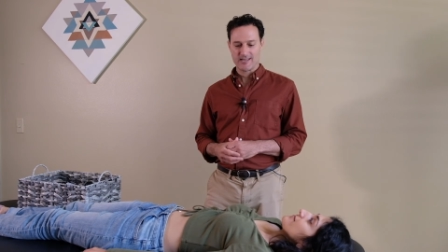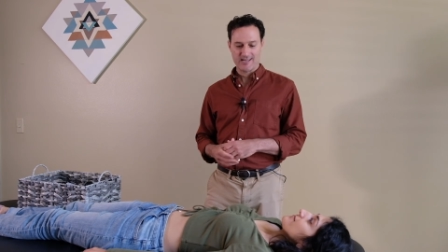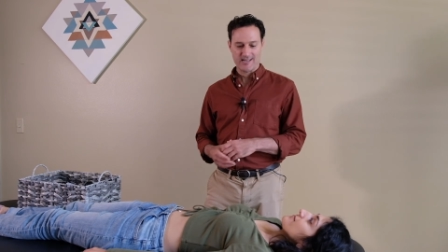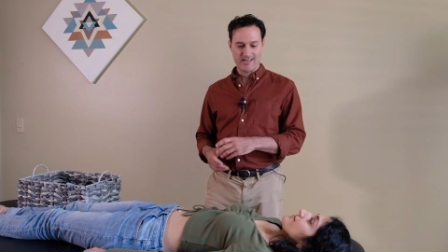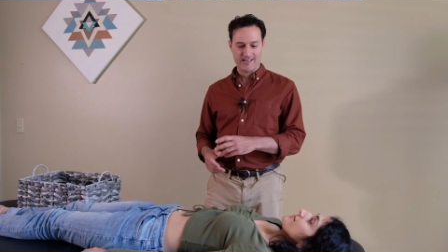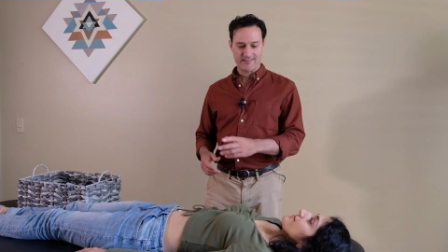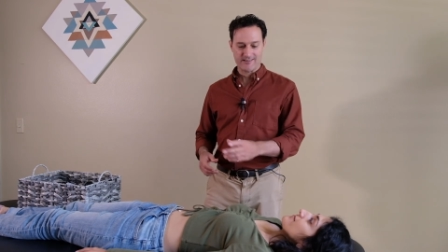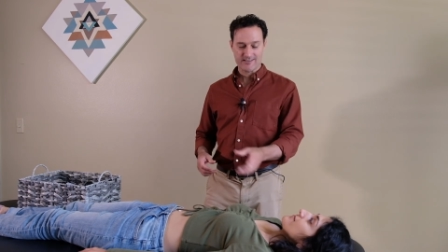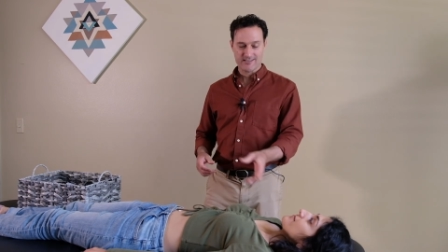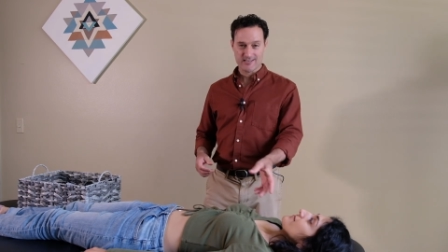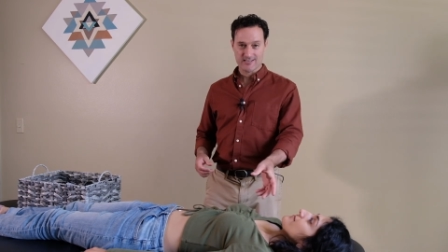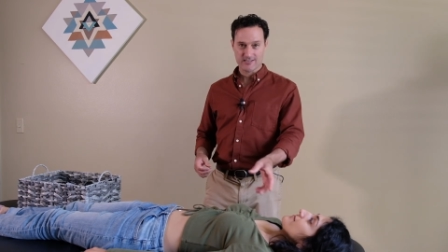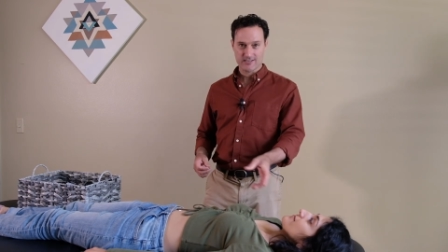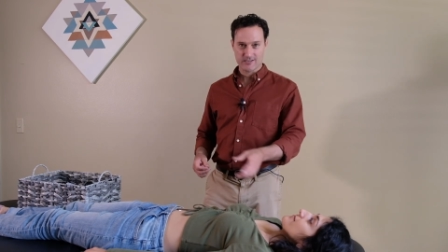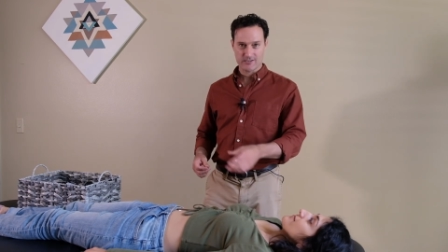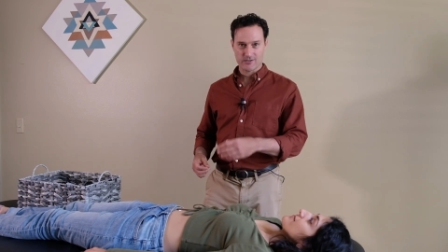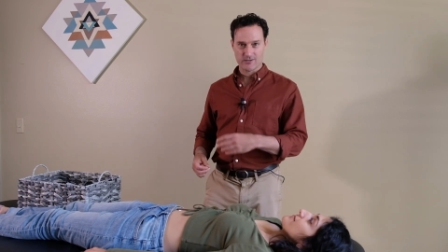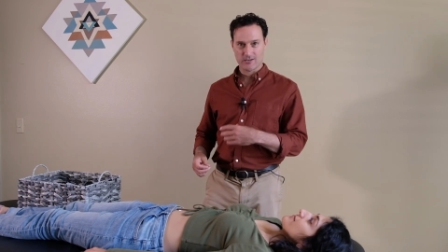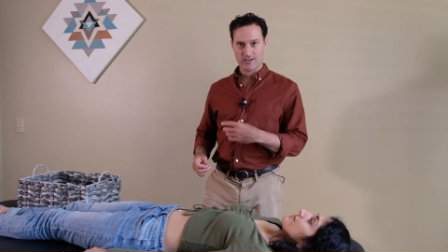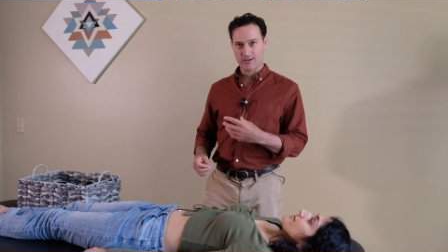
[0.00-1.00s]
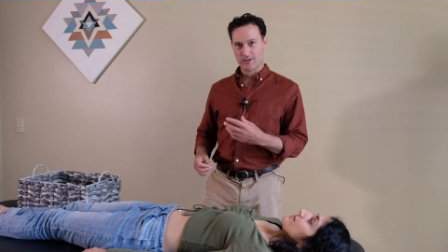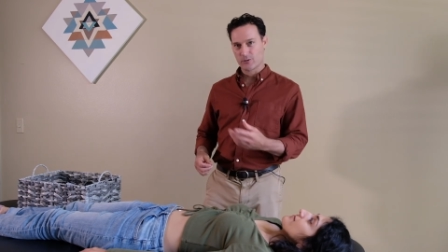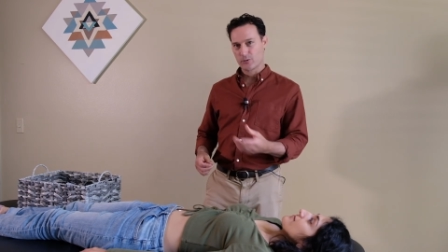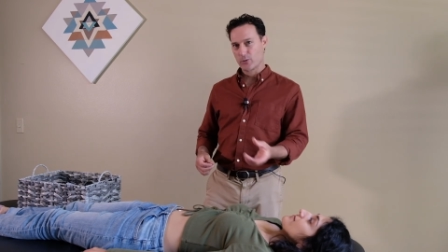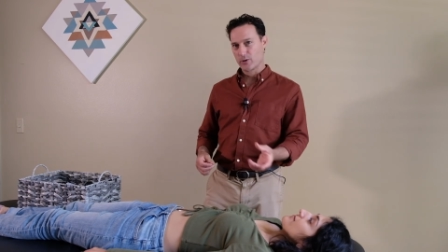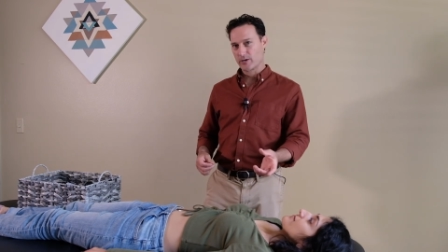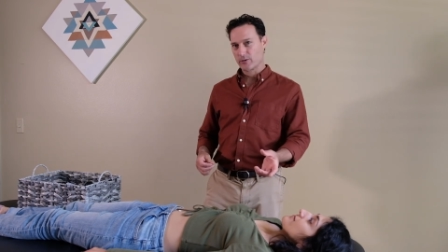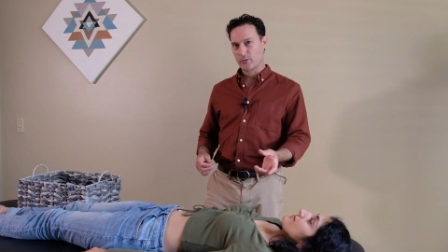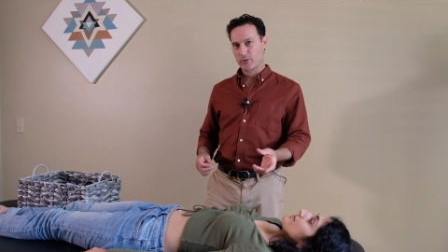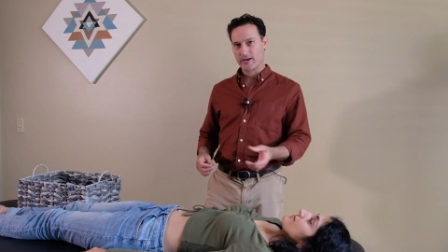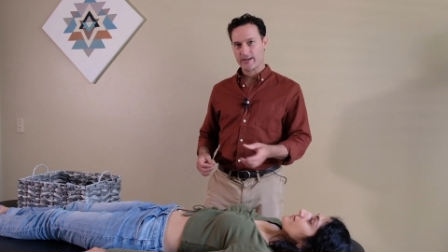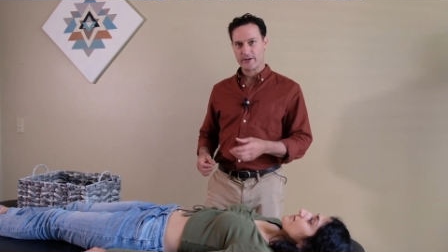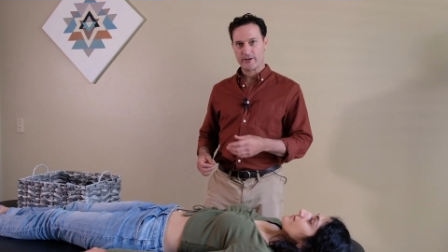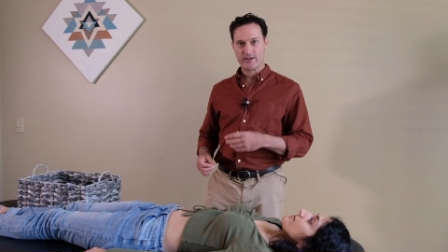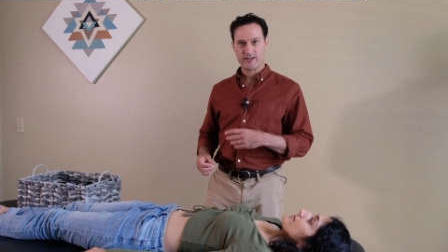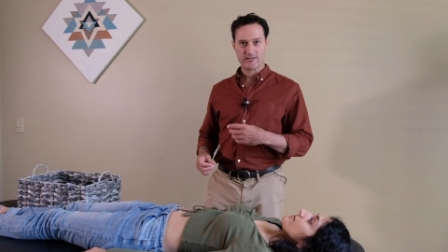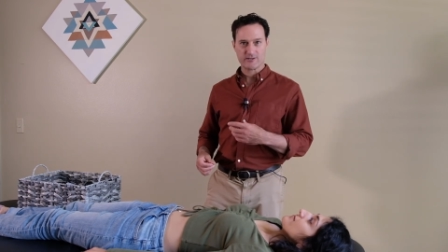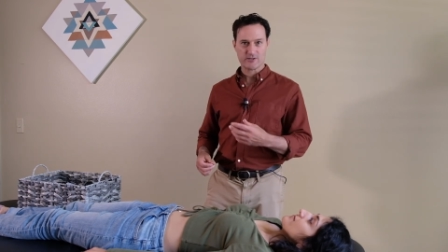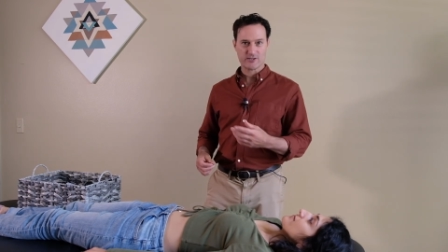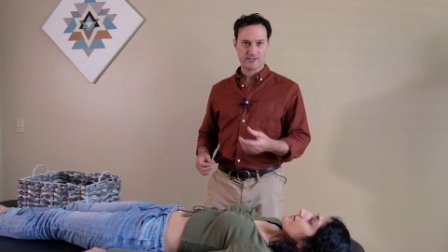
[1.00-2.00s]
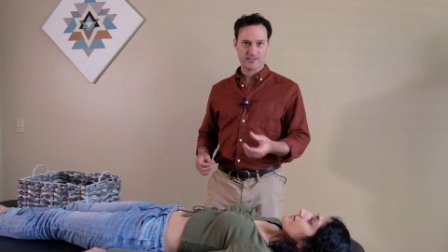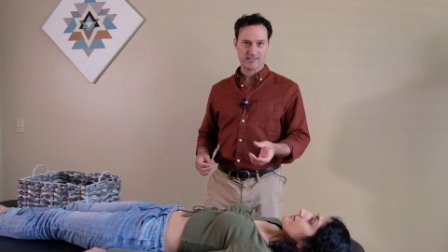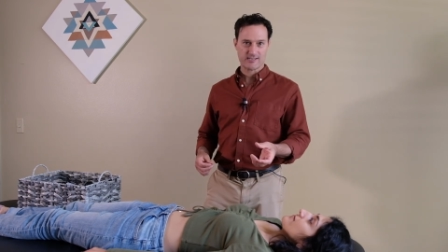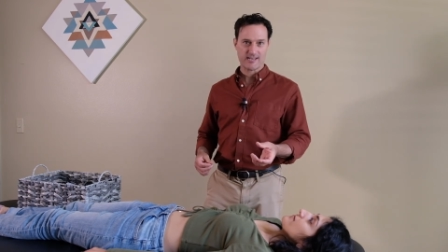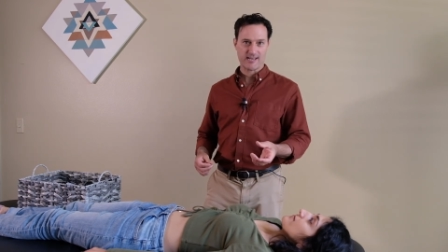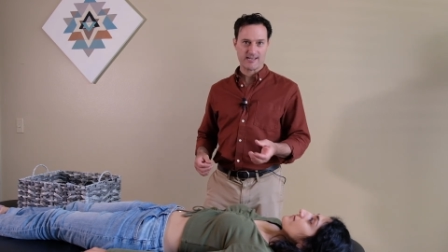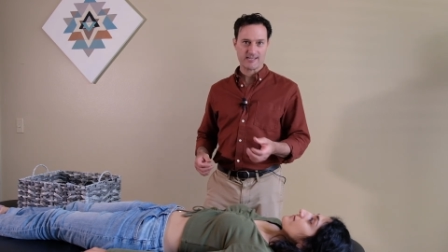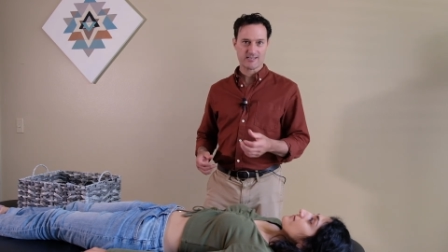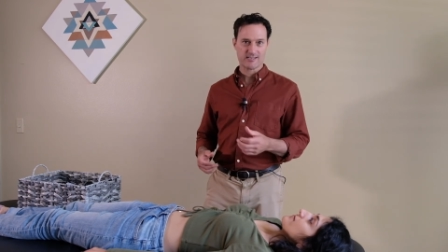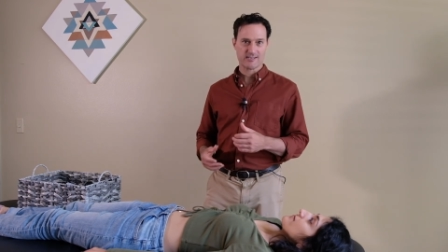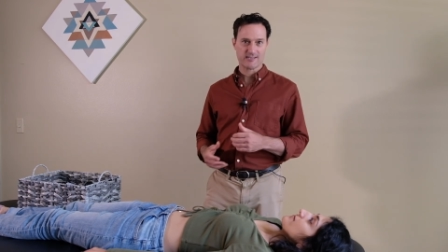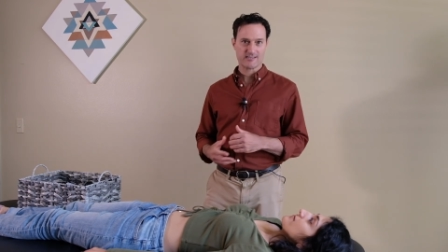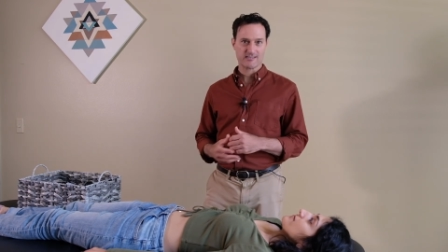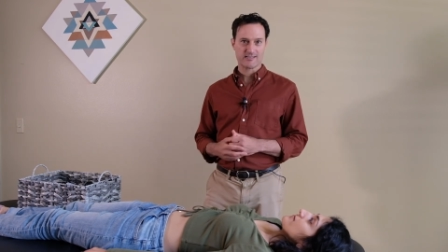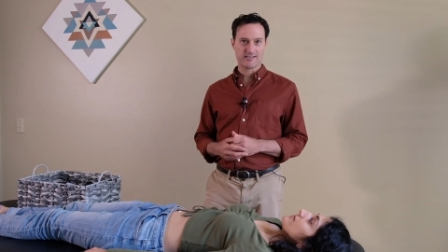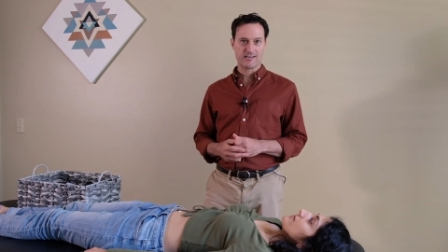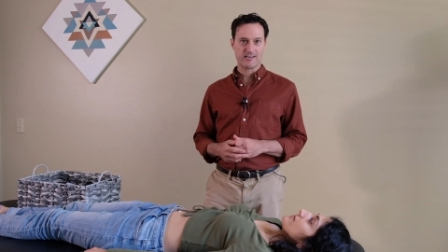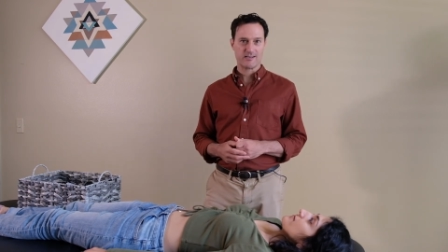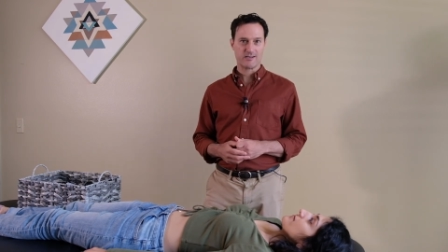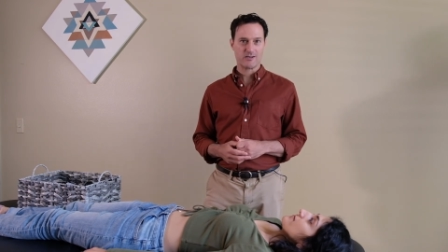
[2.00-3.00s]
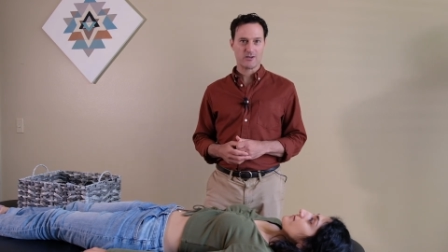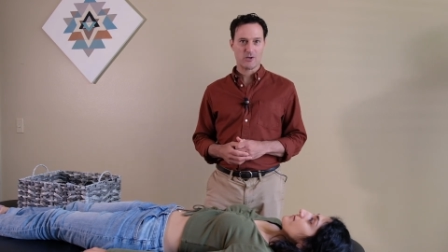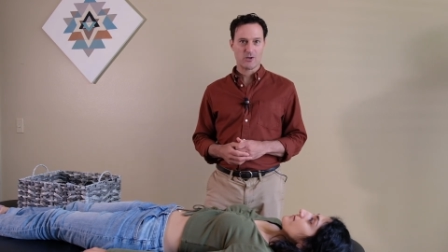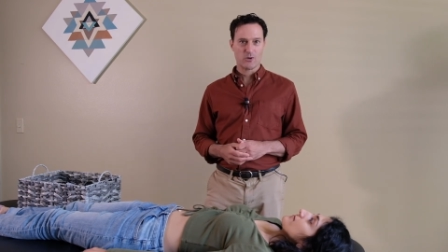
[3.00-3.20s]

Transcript: And this is a quick way you can just test and see